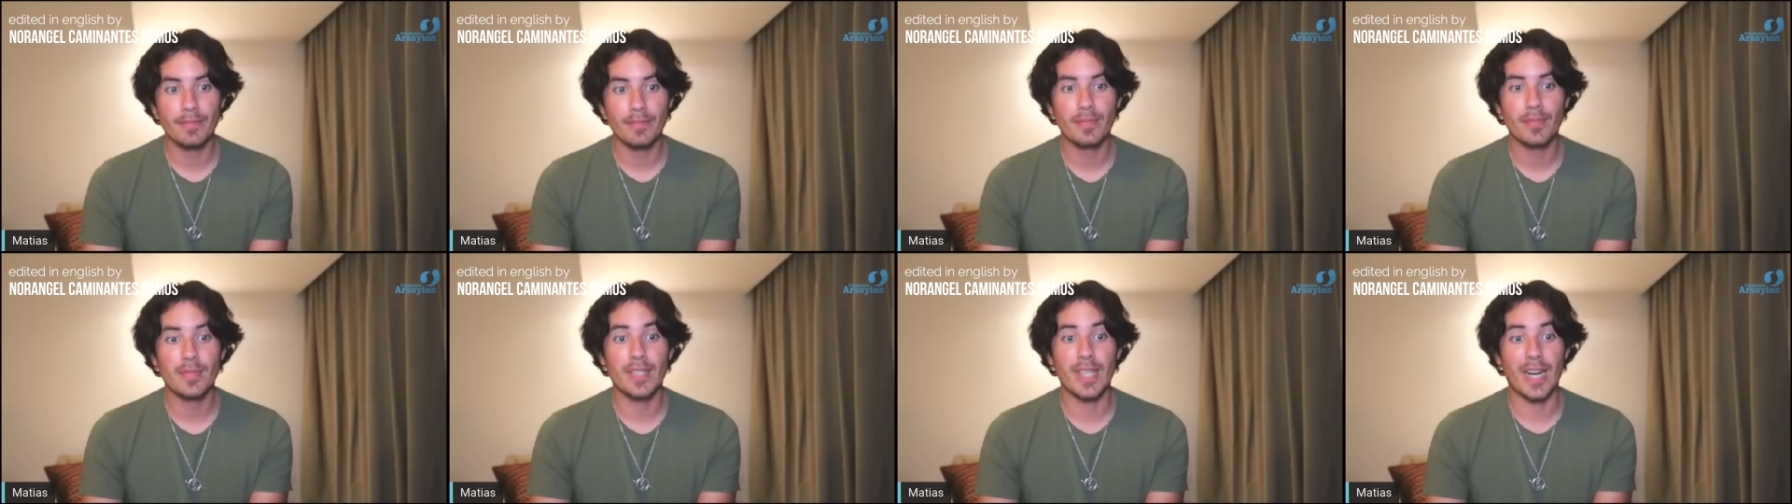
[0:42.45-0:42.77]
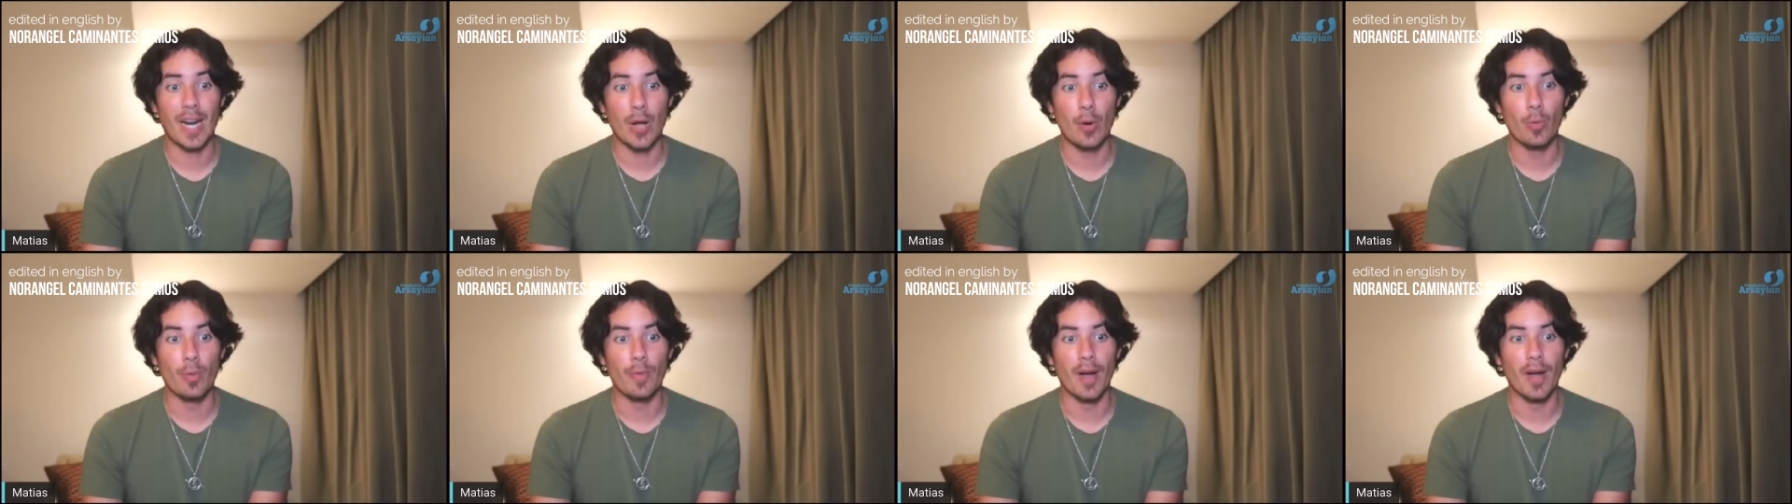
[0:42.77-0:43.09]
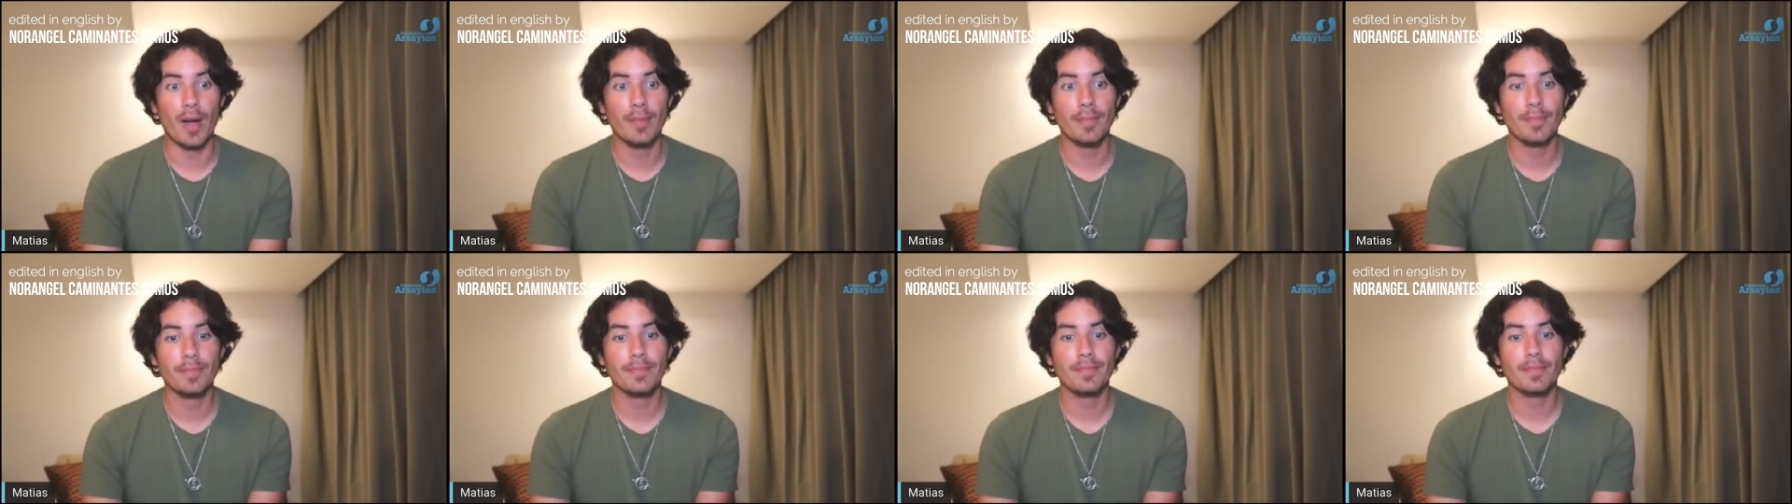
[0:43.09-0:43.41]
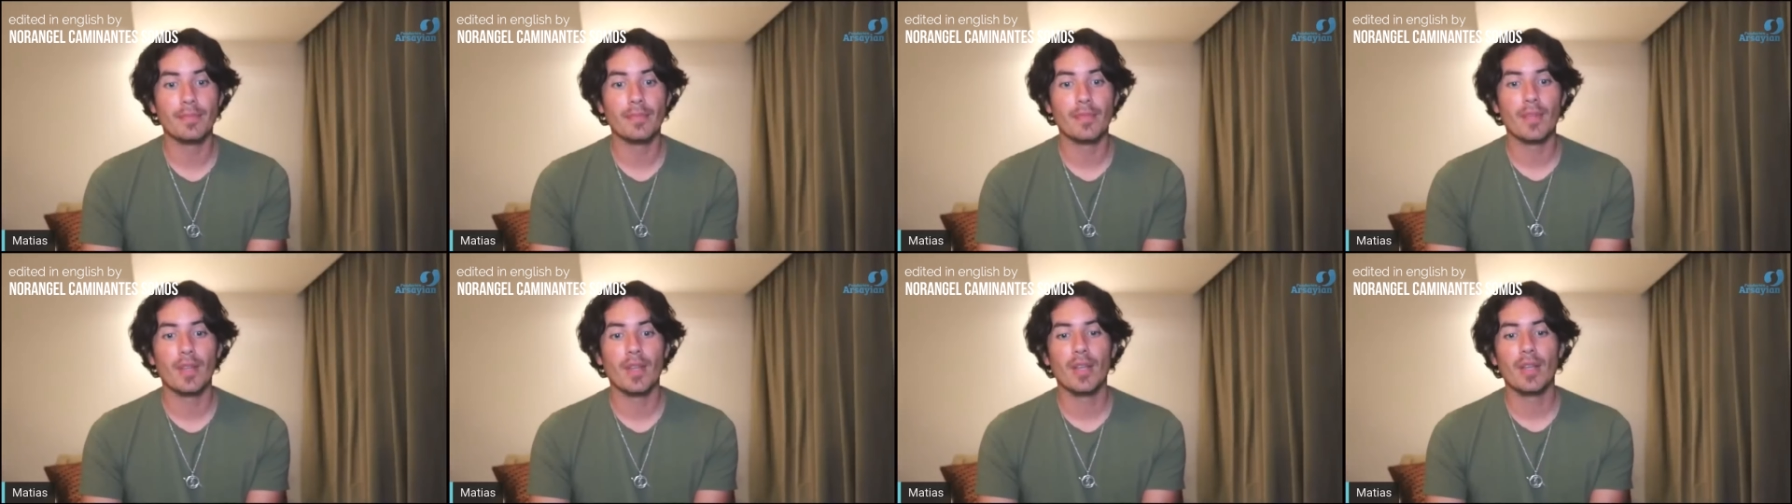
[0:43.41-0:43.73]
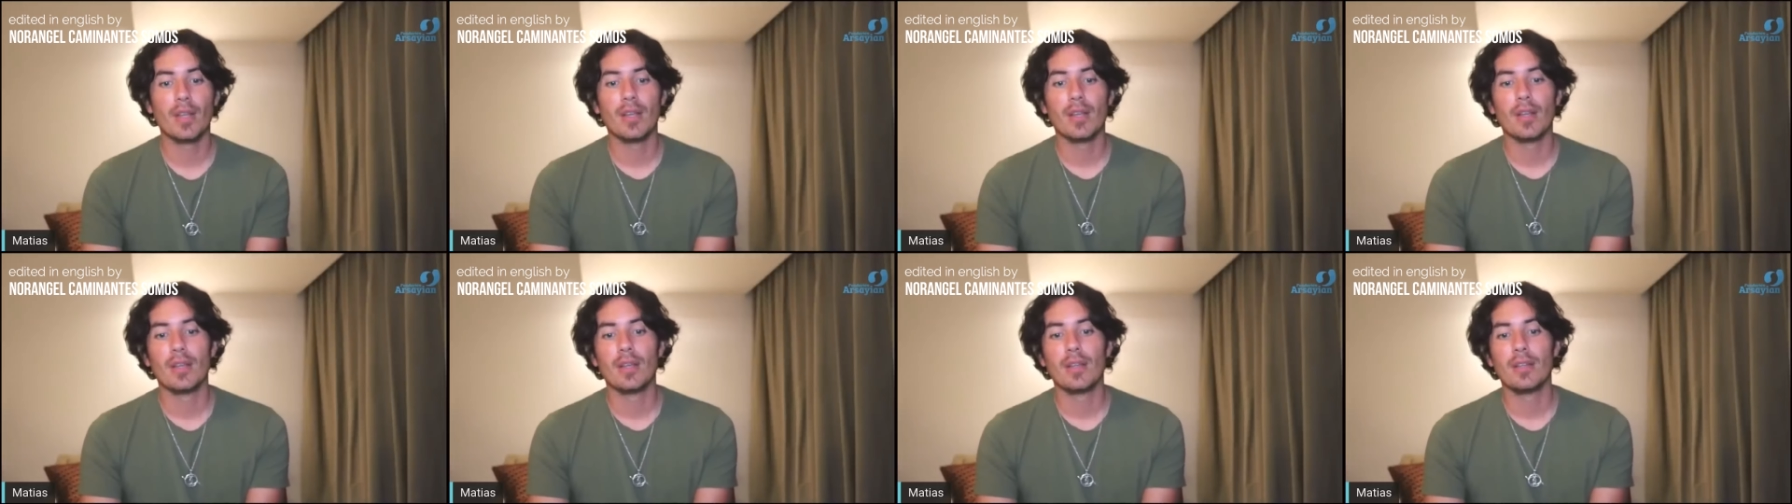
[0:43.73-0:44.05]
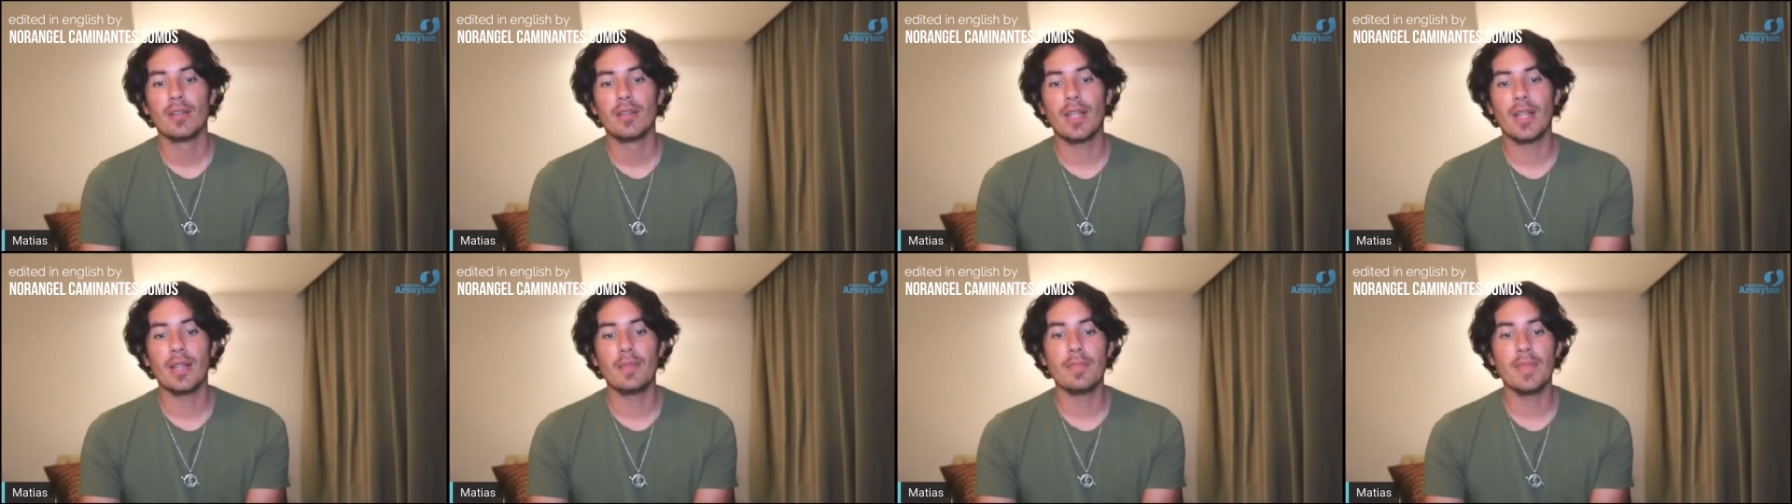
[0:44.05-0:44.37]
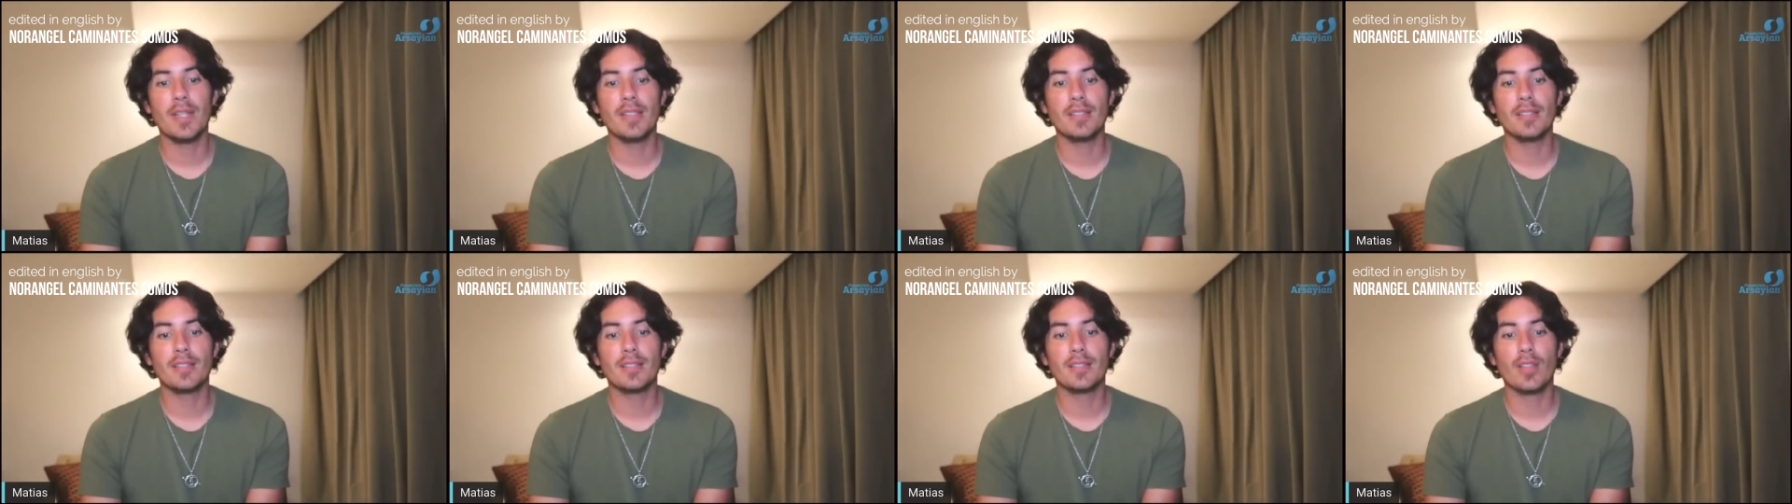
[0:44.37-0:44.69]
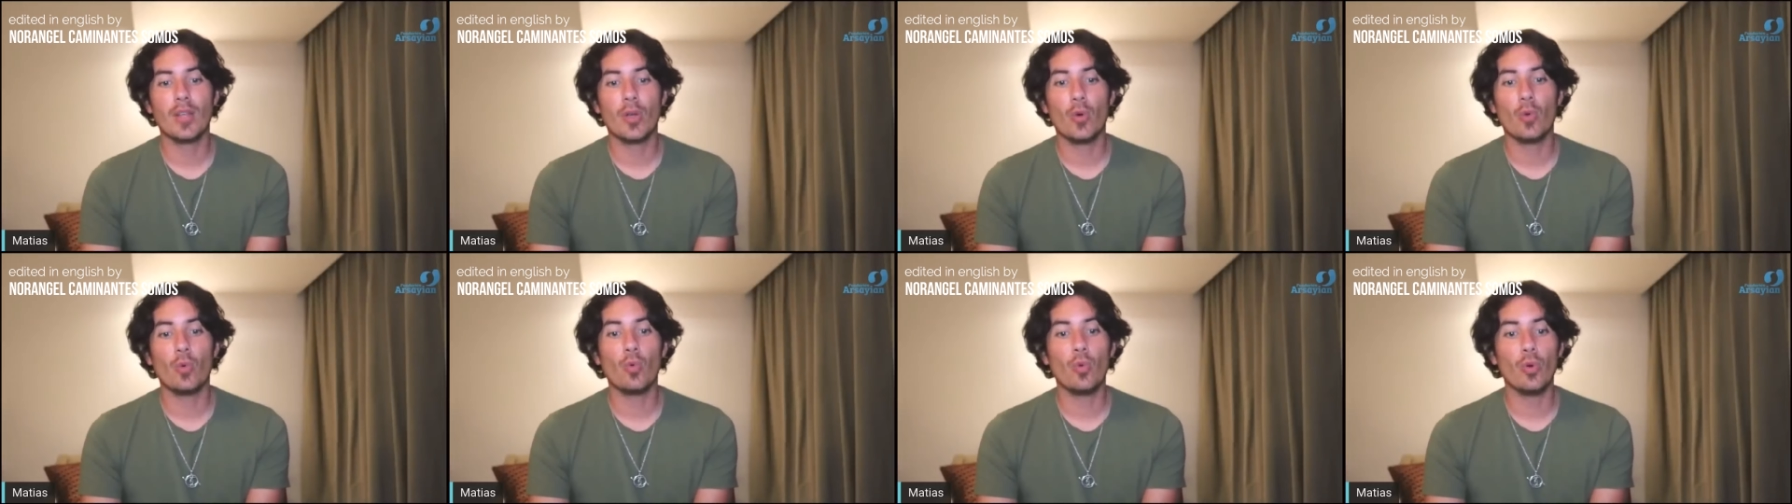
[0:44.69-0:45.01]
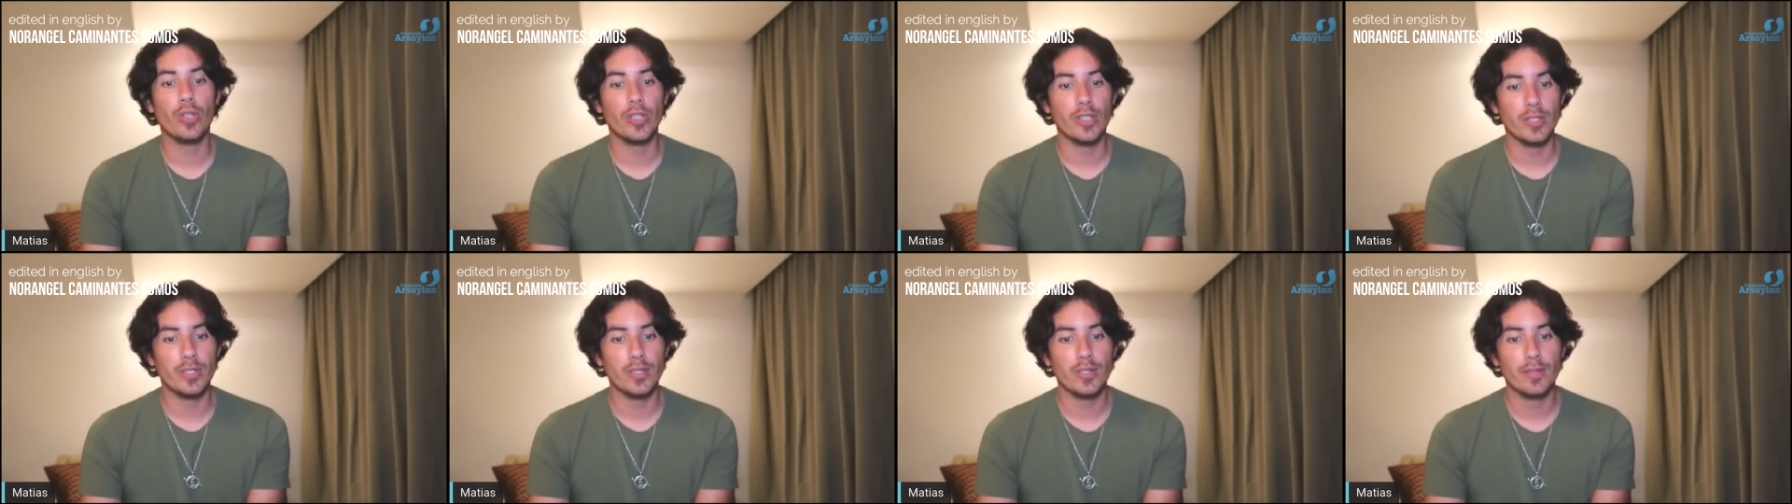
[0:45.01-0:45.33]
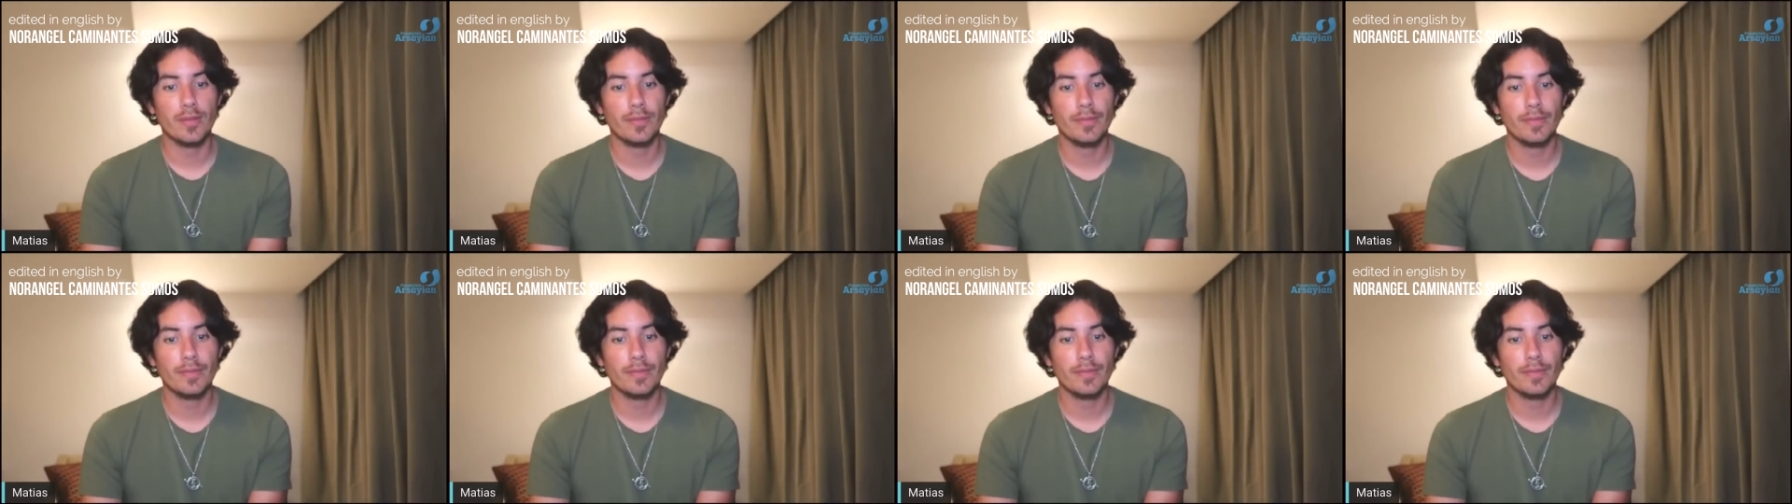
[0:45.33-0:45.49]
that means wound.